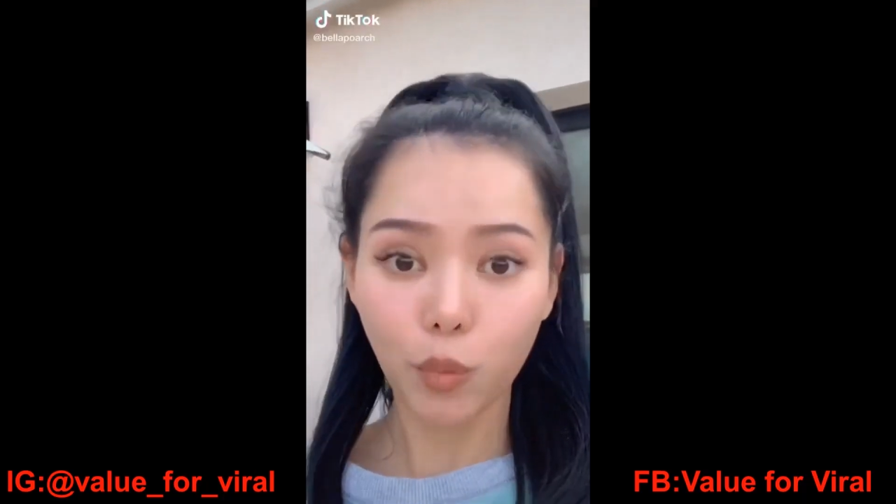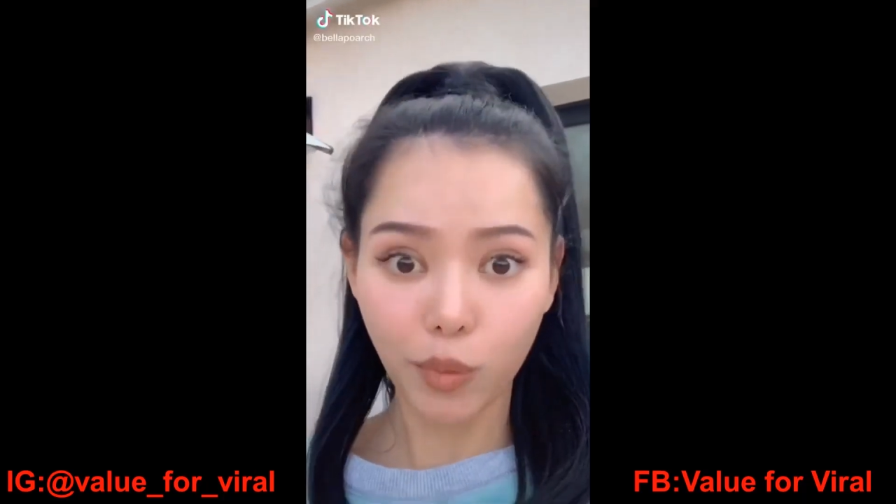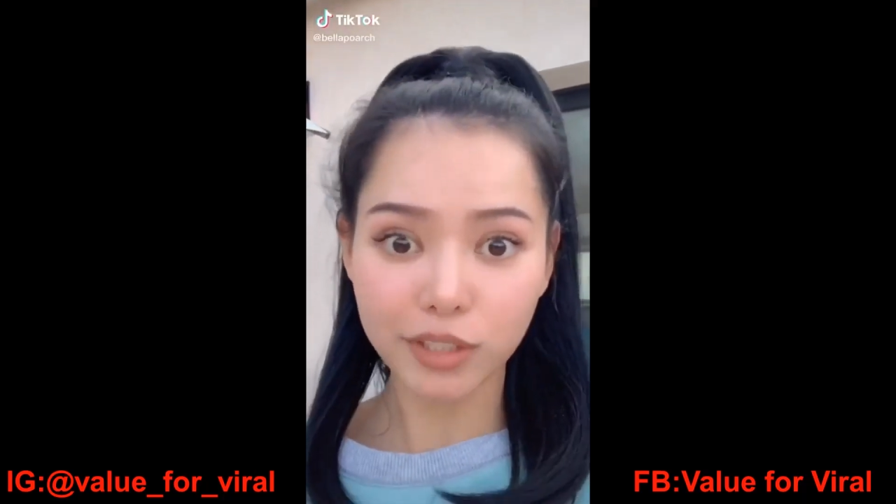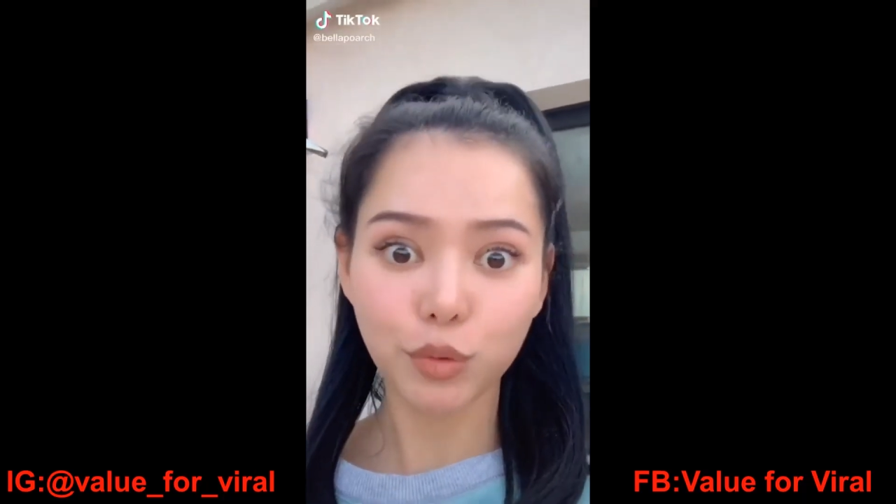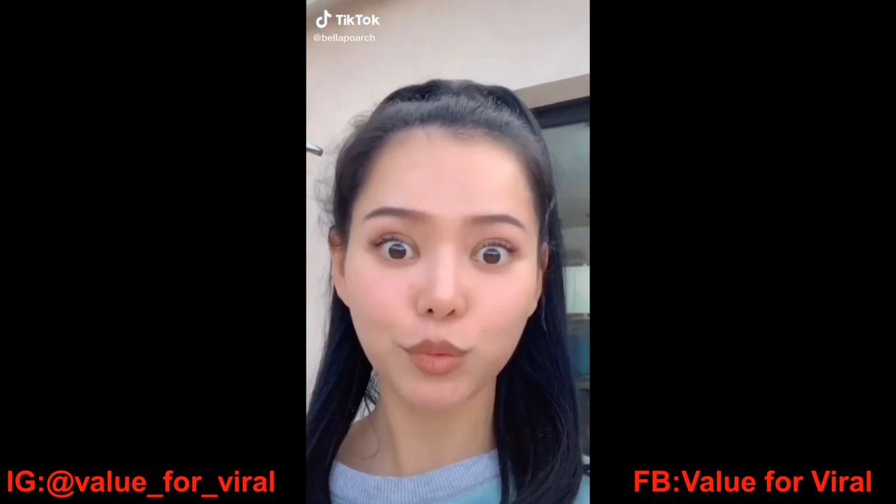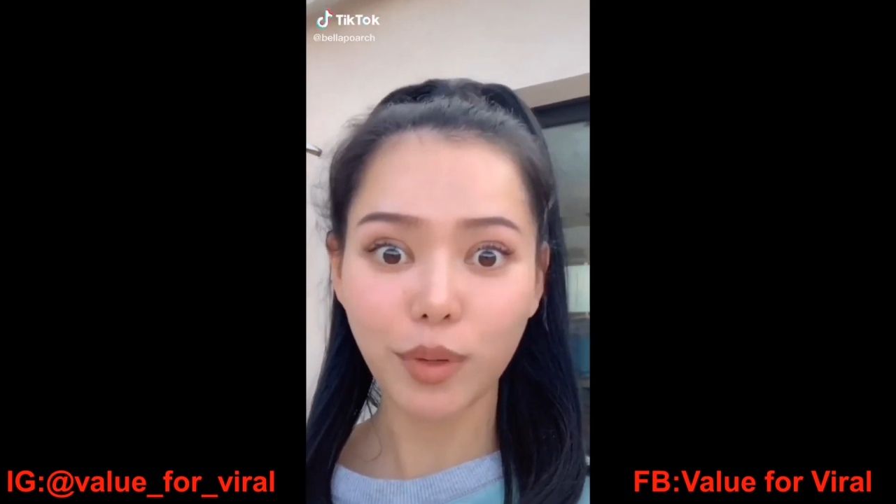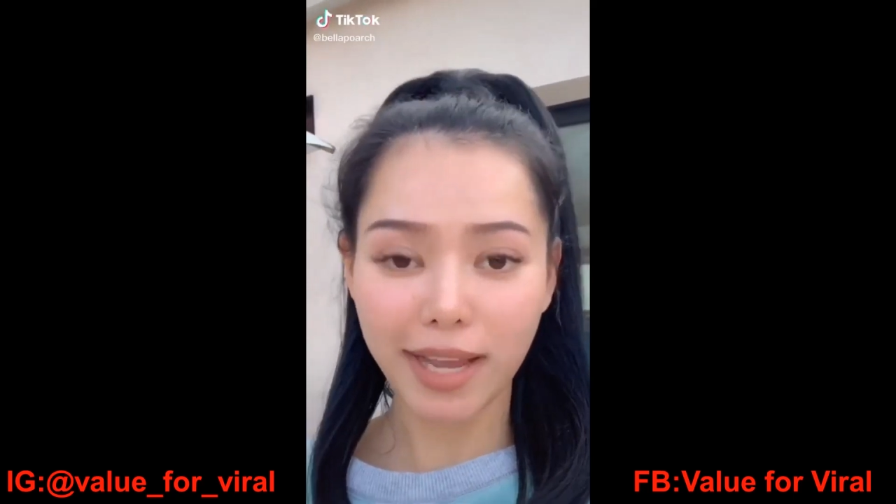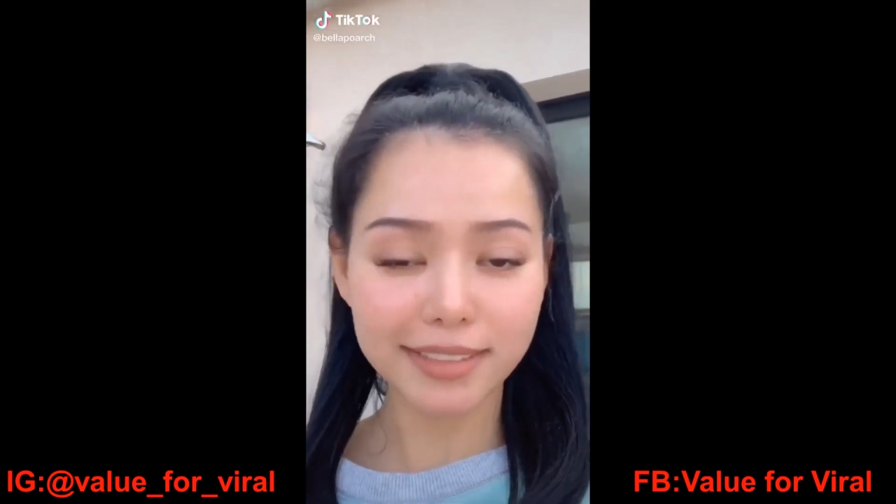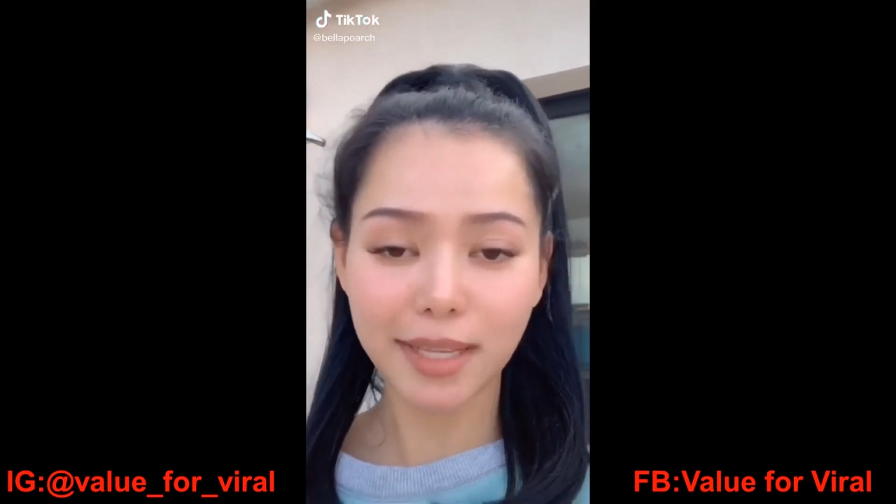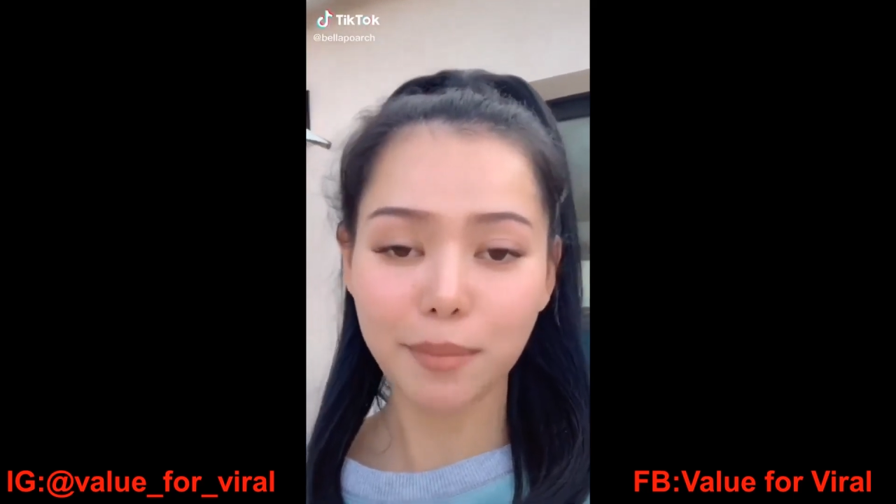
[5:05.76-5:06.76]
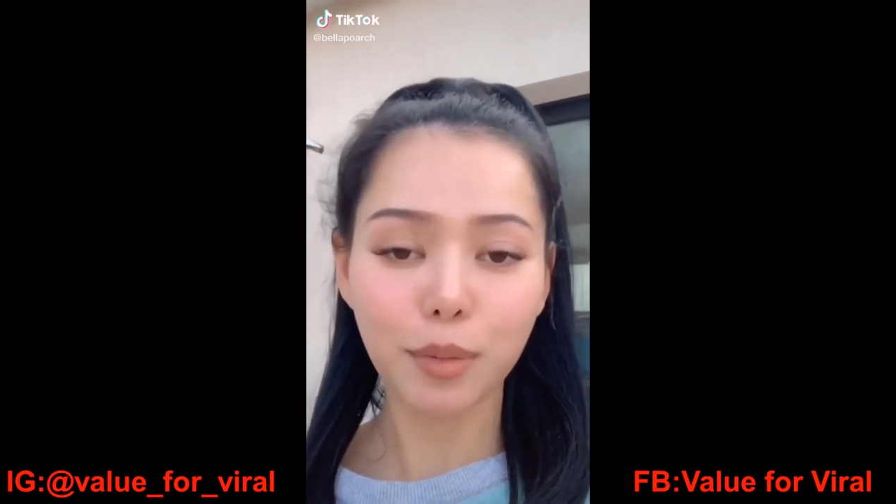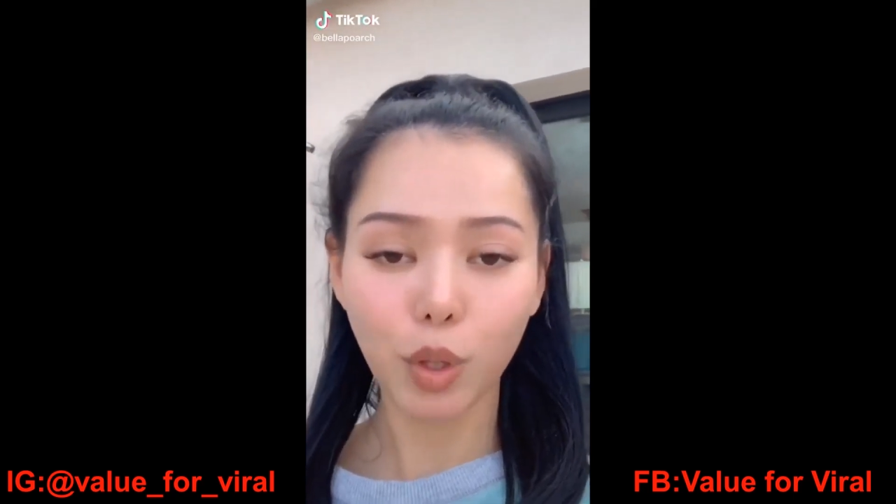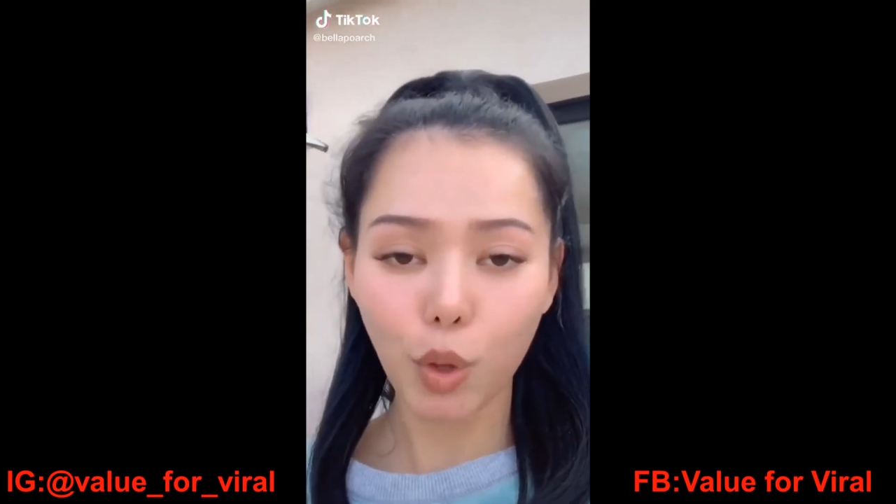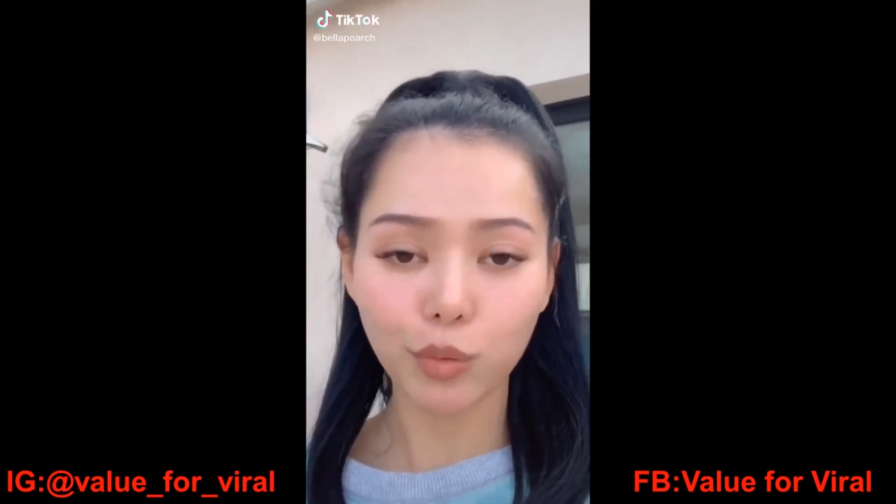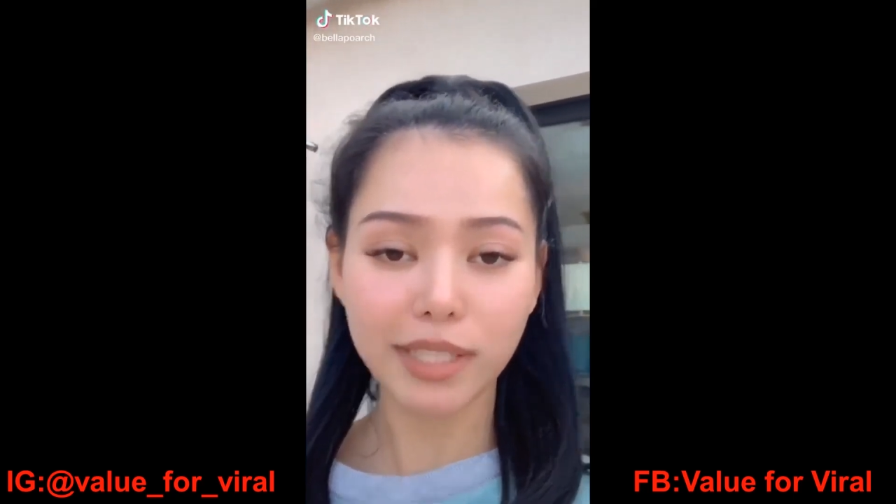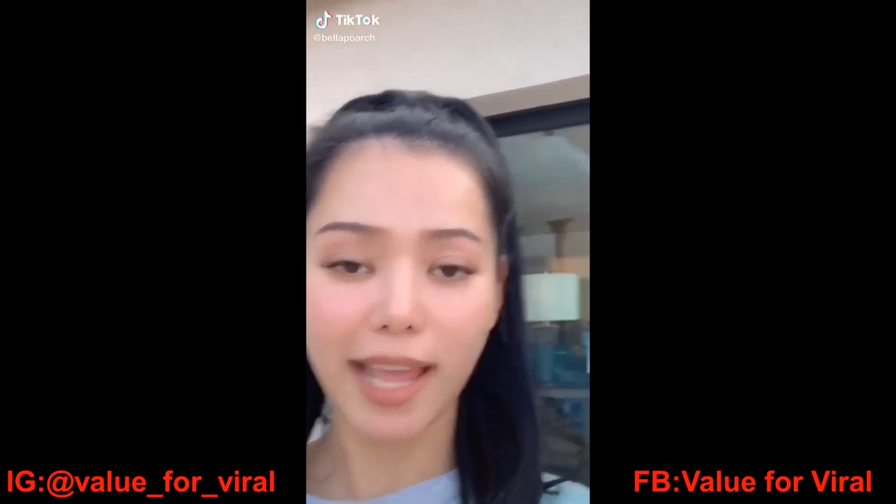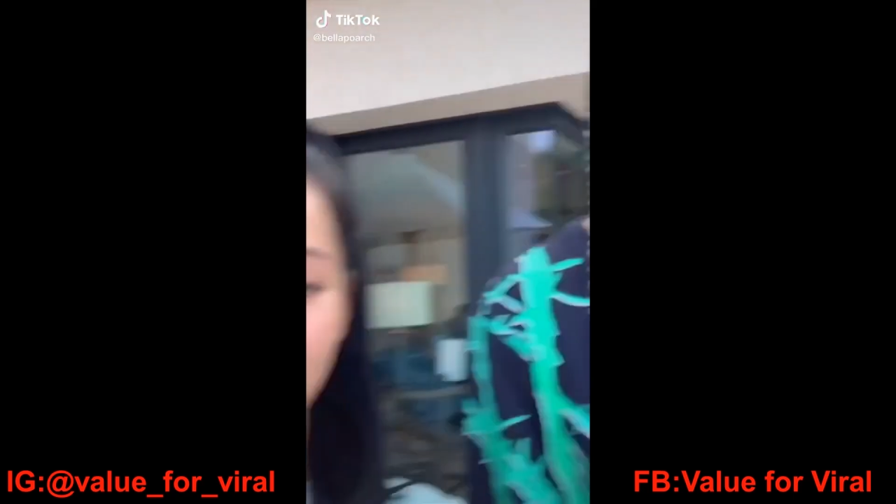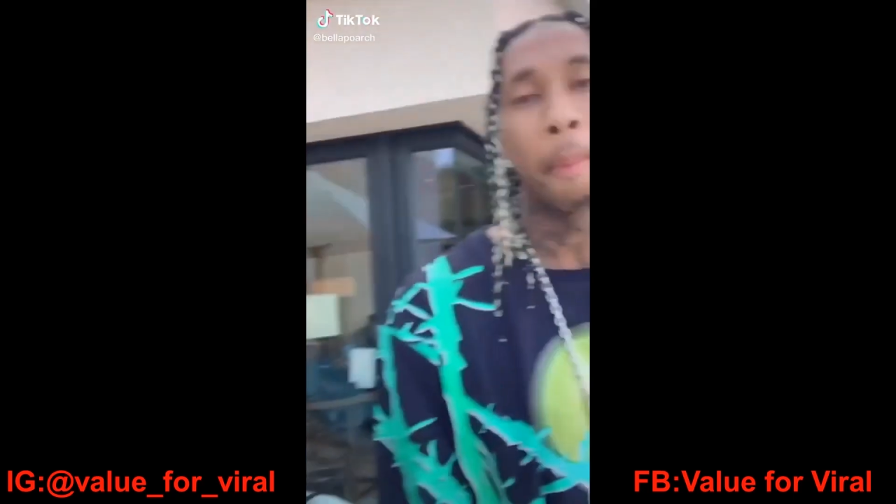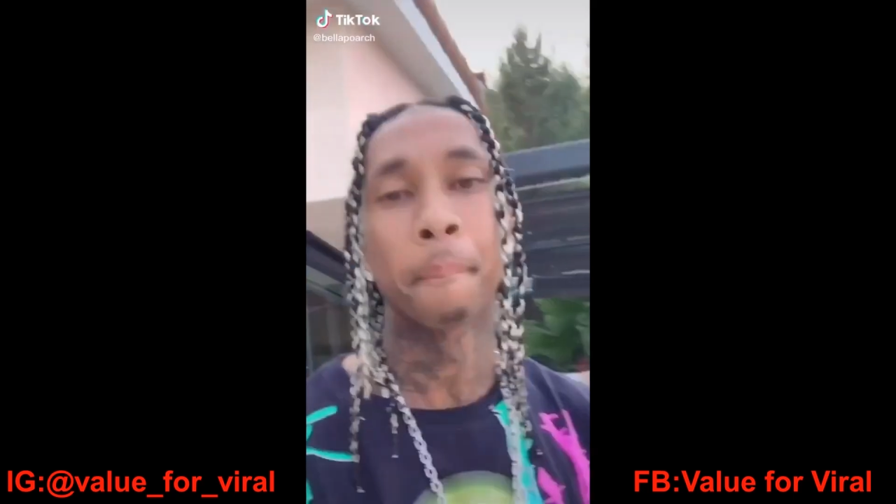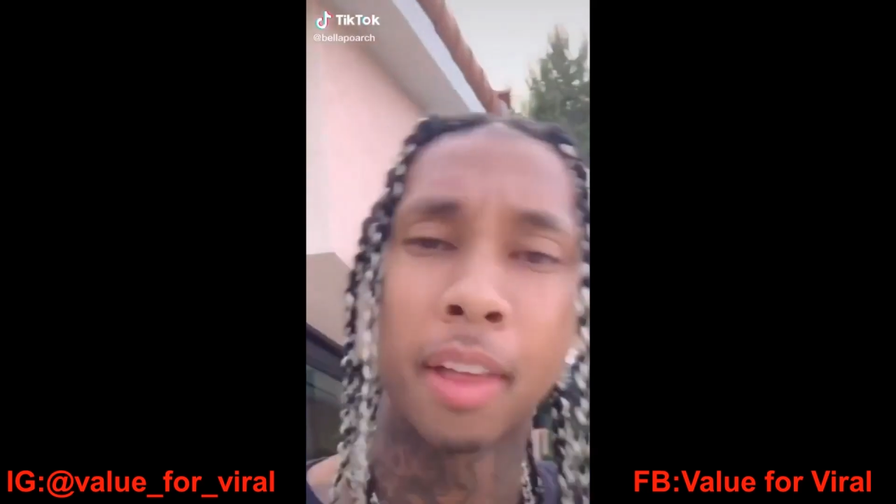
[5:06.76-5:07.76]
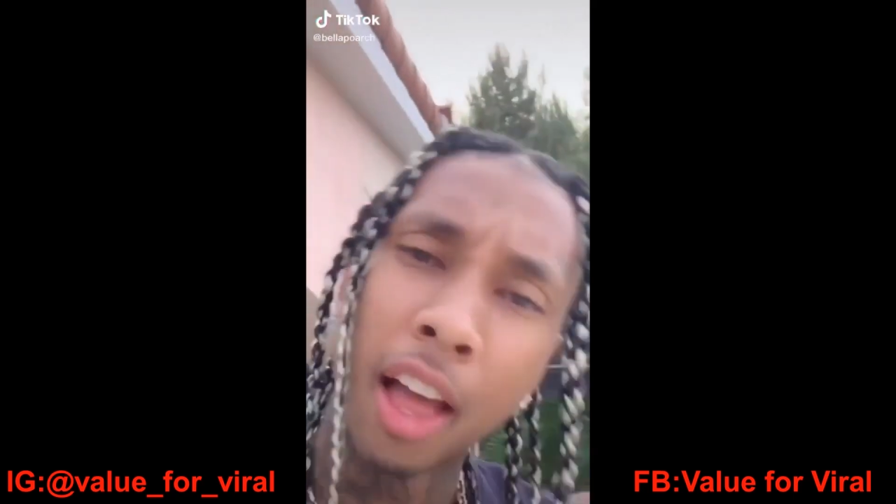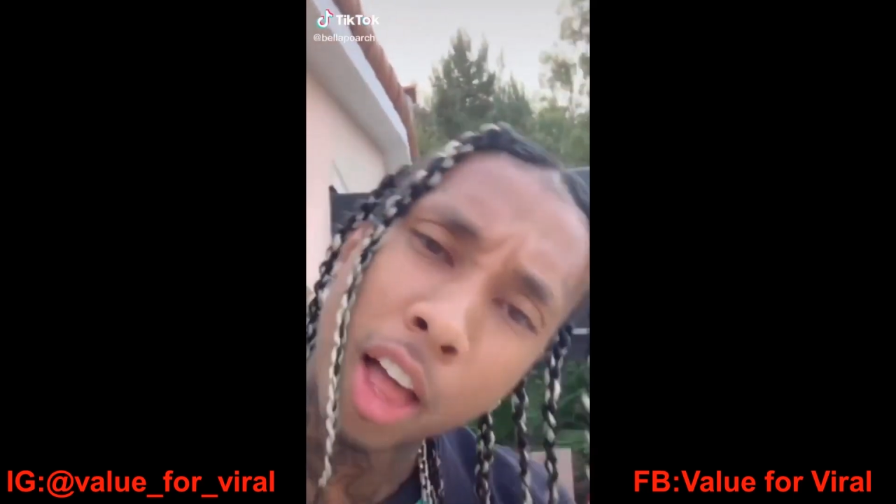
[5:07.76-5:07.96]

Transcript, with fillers: cartoons, that's the